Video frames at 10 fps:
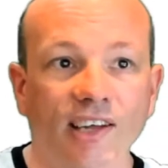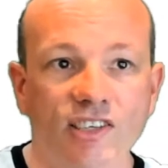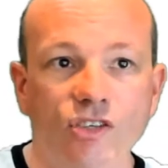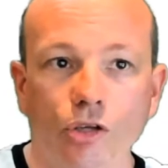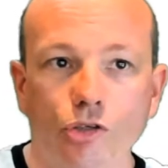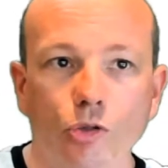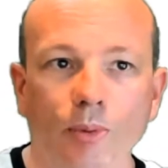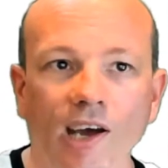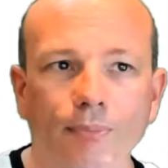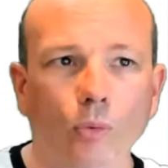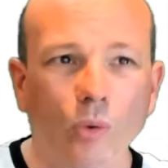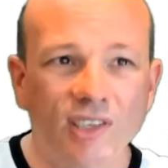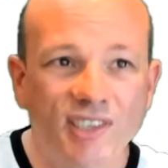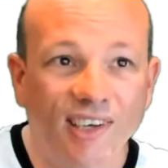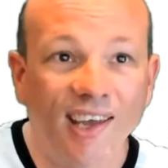not too bad, but
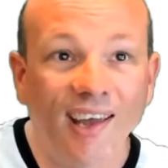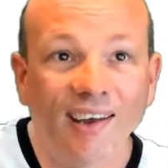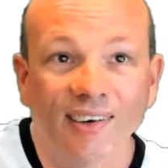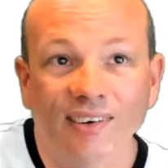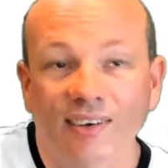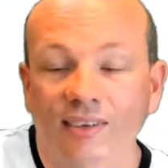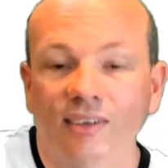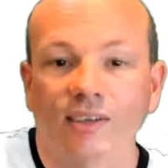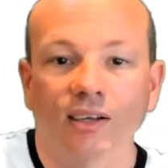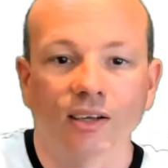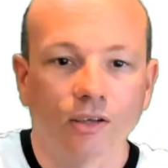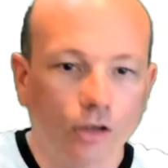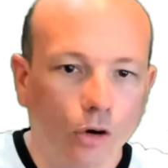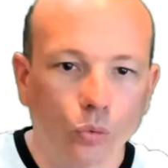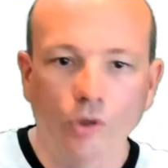once again,
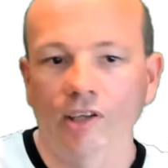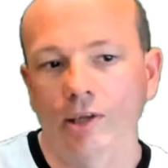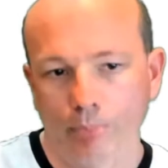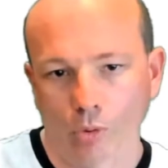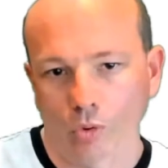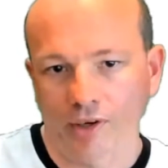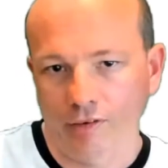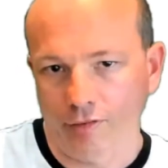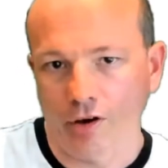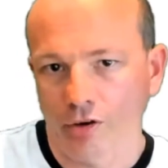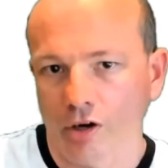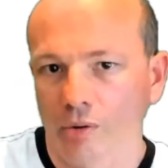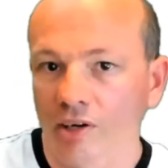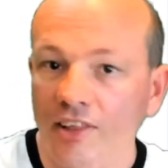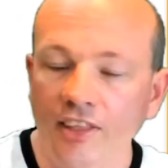a really boring photo,
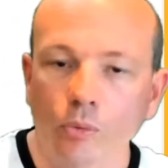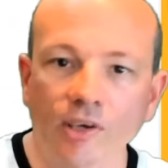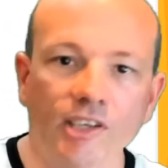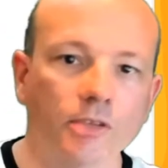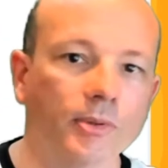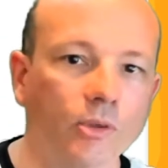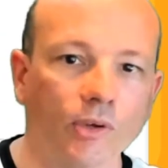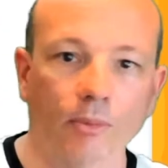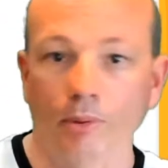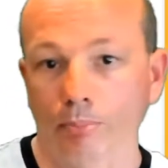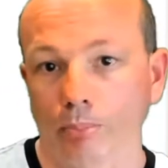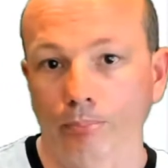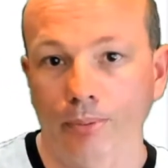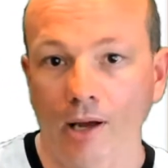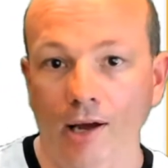and I think we need to be doing a bit
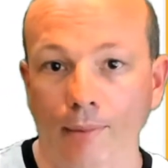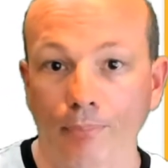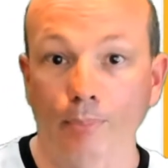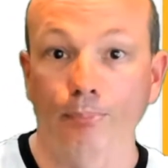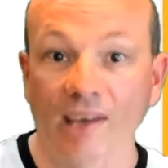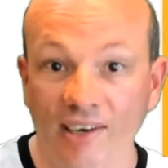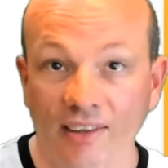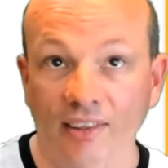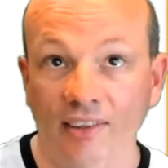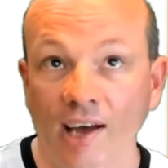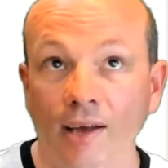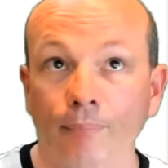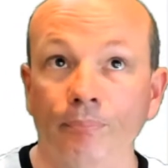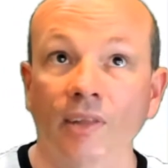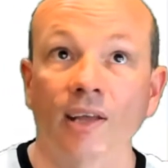better than that.
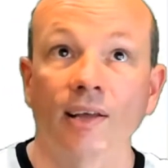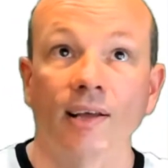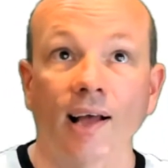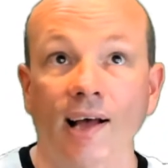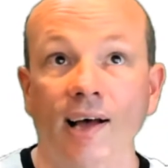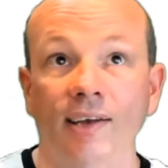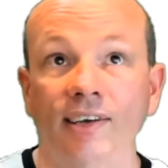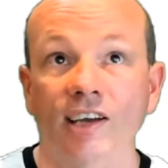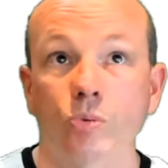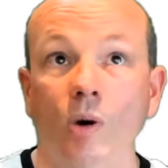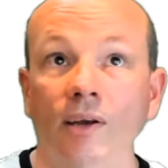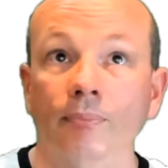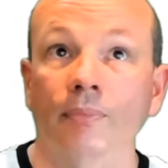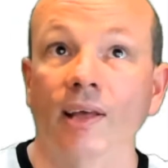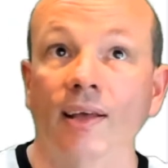Next one.
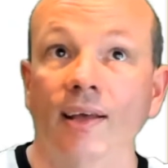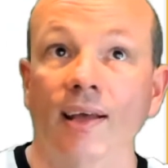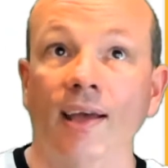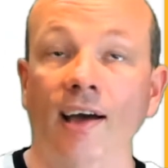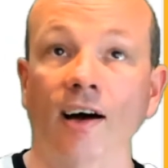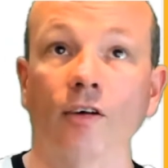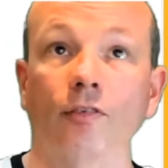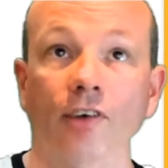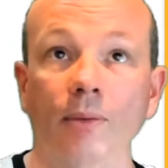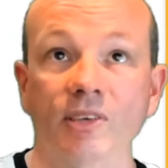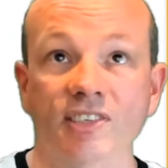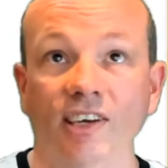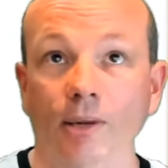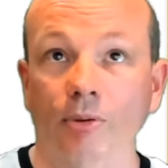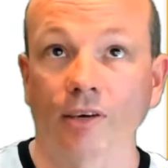Our famous
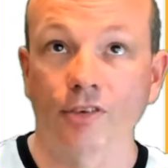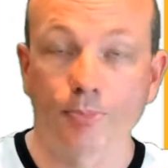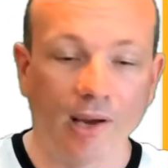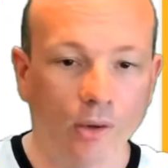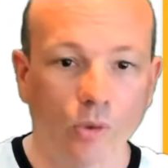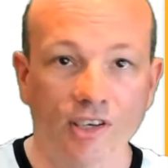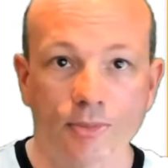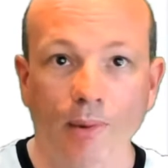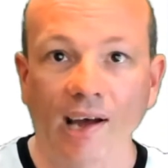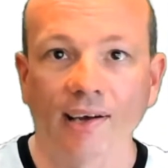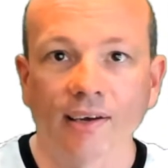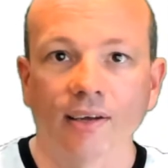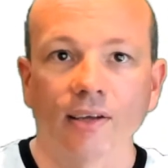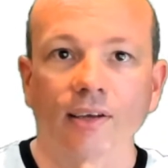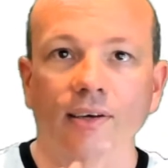Sunday breakfast banquet is back.
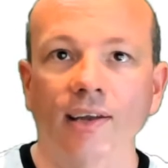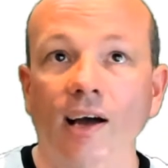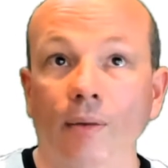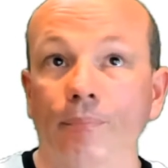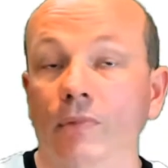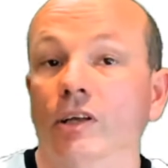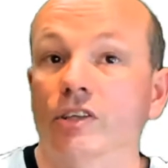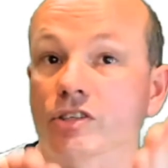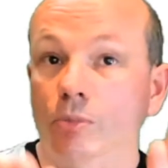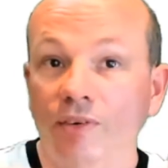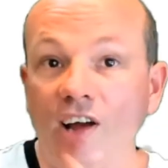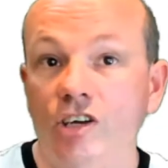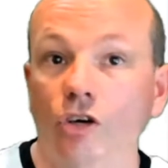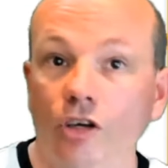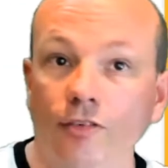Now, so we've
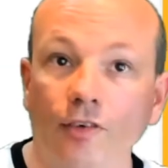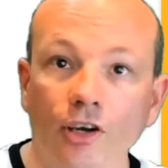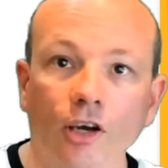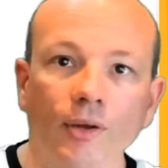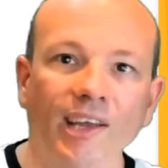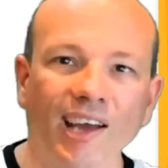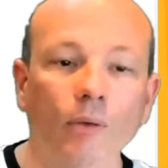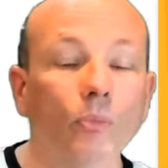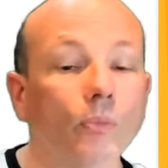actually got a photo here, and